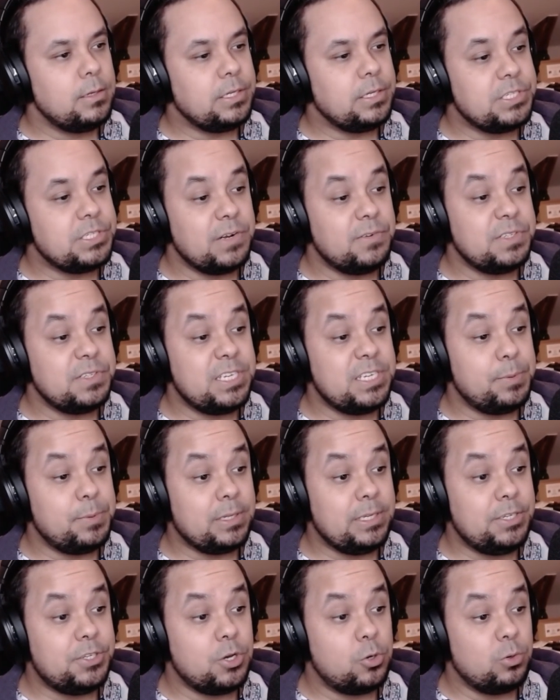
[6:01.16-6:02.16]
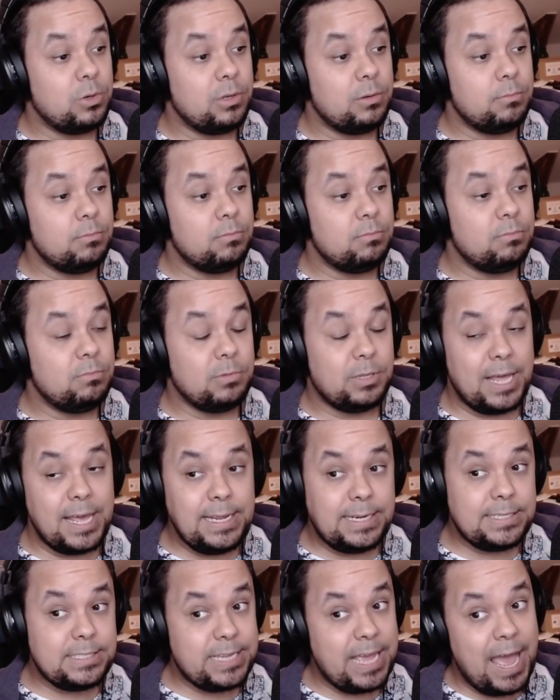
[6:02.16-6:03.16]
Conservatives typically don't
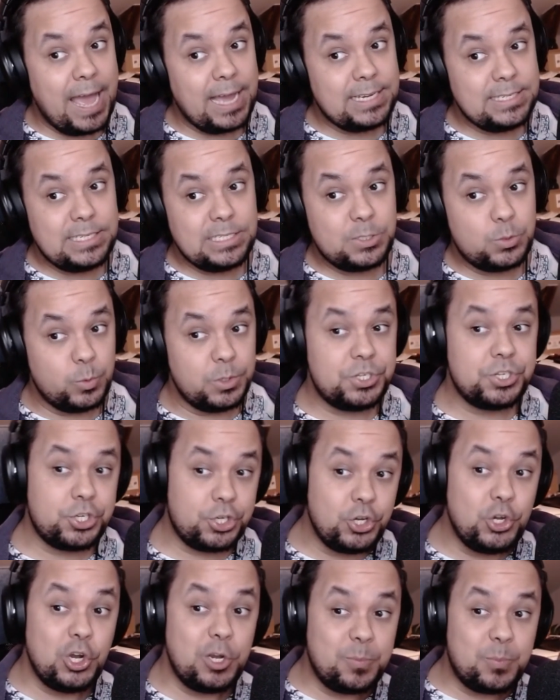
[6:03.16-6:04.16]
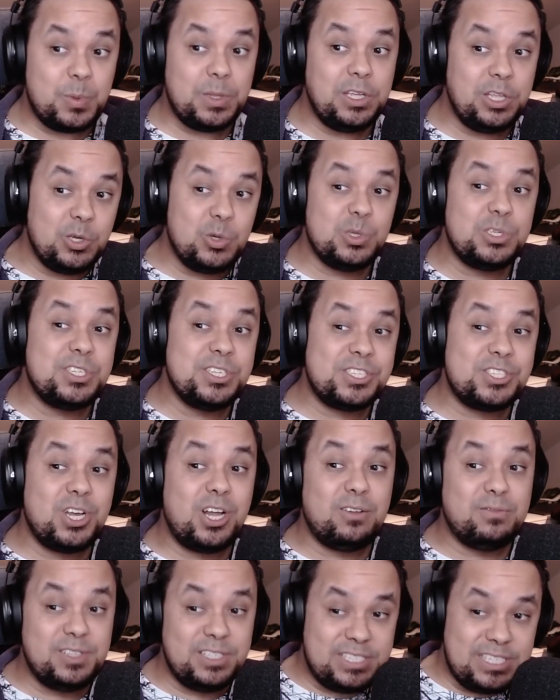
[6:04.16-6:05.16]
like taxes, which could be used to
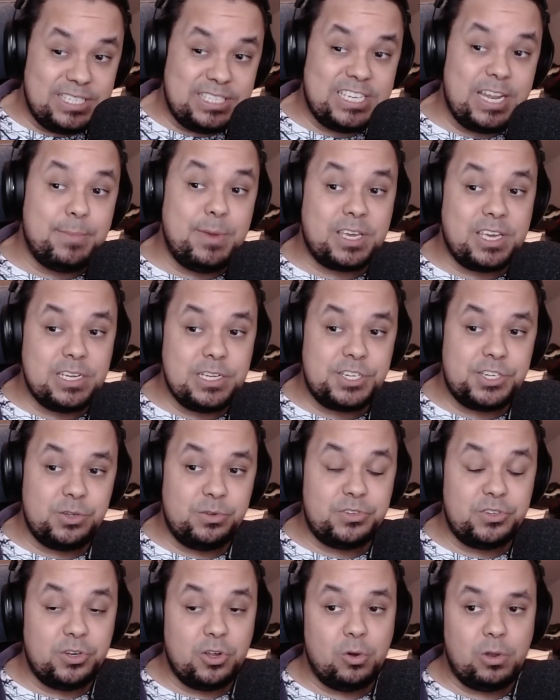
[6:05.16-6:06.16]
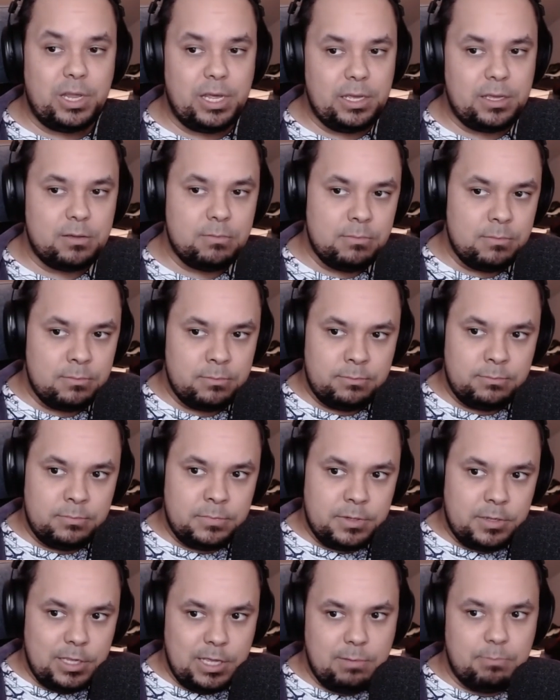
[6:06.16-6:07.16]
solve these systemic issues, you know, like
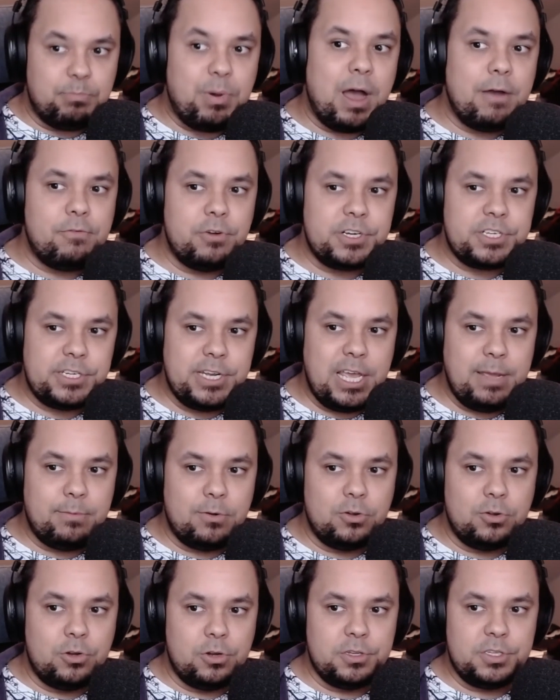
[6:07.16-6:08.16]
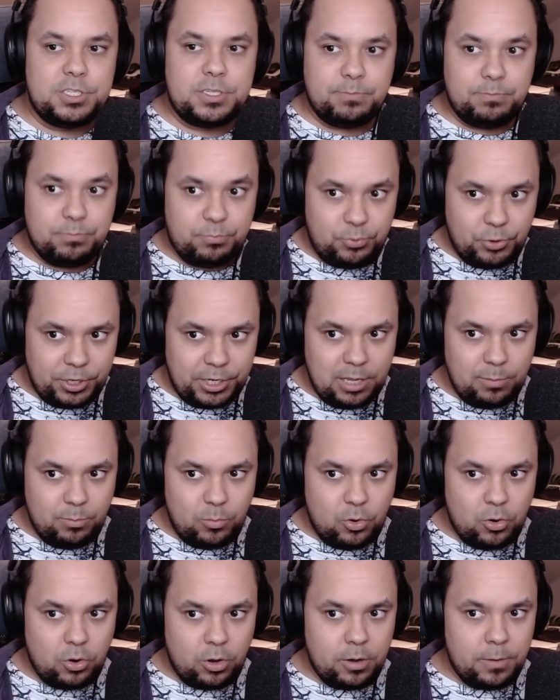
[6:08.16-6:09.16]
impoverished neighborhoods, bringing
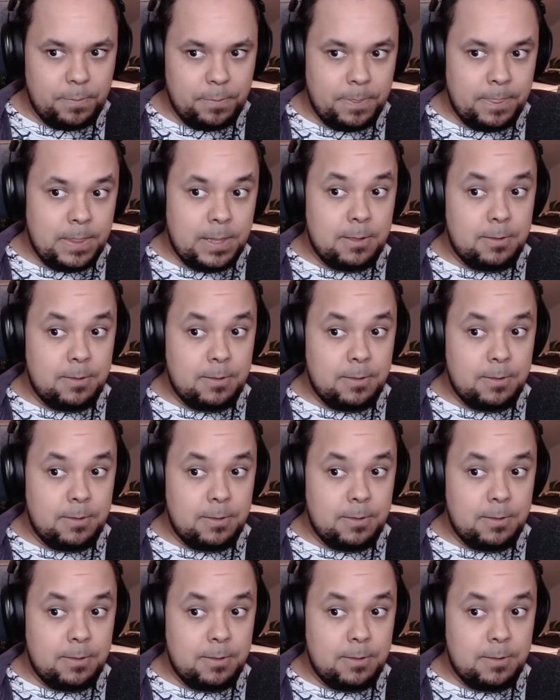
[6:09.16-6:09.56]
more